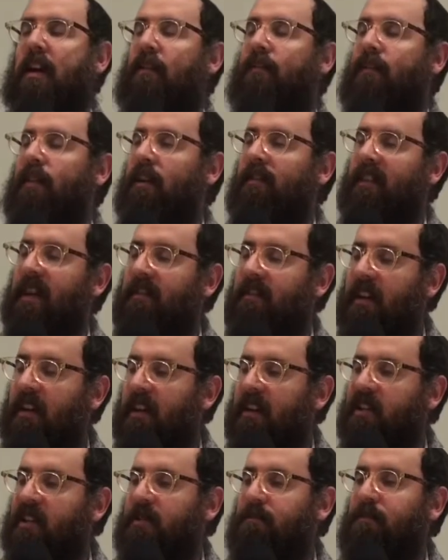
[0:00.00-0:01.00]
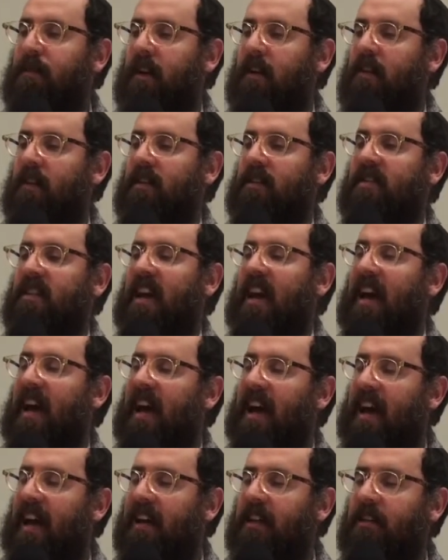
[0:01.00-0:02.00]
If you've ever experienced a
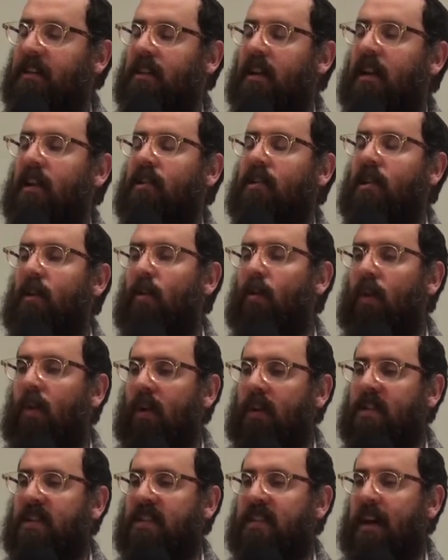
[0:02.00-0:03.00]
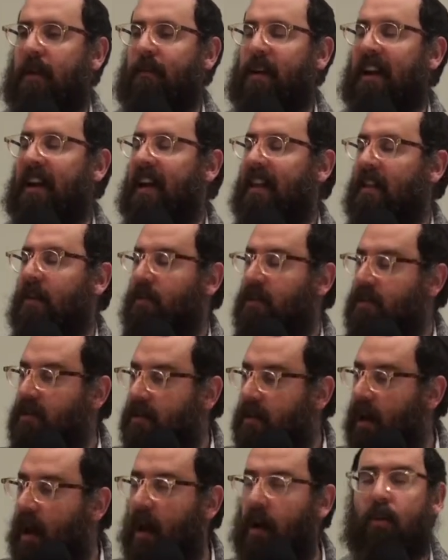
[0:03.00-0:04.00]
hate towards someone and there is
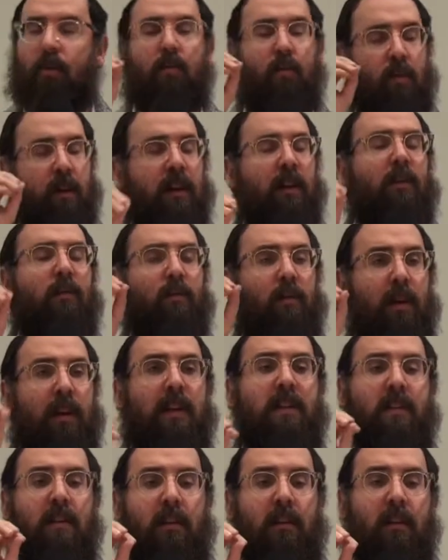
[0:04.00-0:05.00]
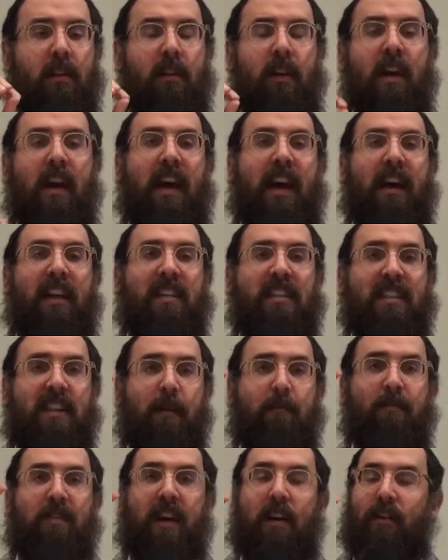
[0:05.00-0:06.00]
no real reason
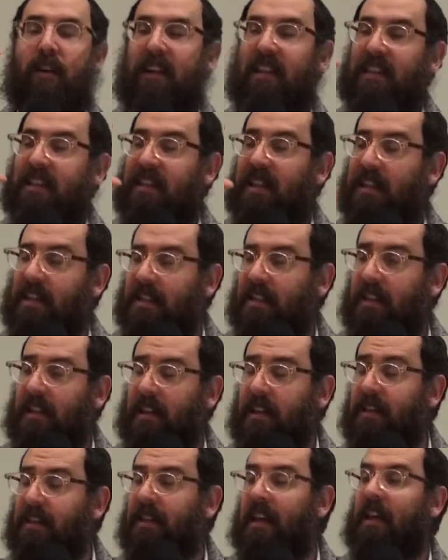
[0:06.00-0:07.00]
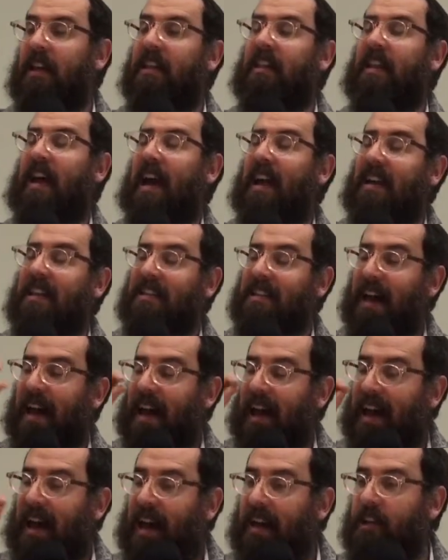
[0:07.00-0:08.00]
except their existence, that is a
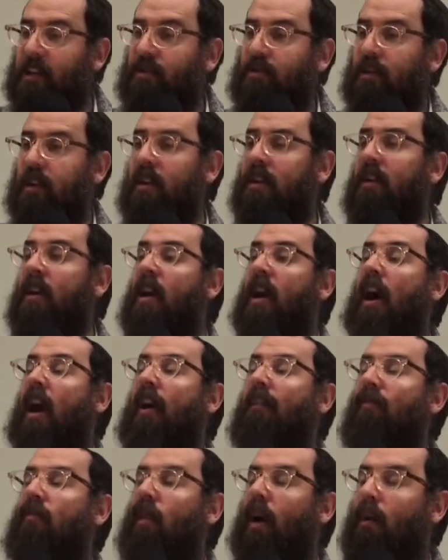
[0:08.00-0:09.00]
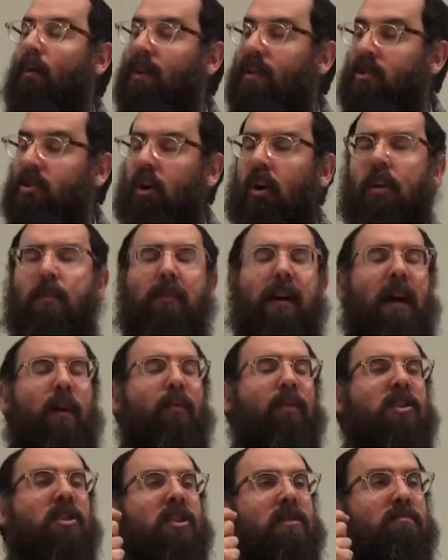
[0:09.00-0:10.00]
hatred of what we're talking about,
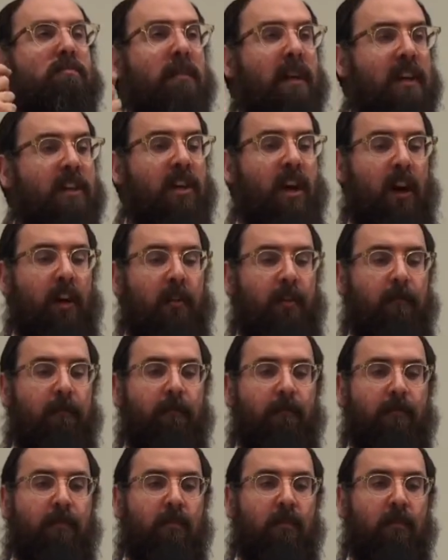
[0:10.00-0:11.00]
which is midyon.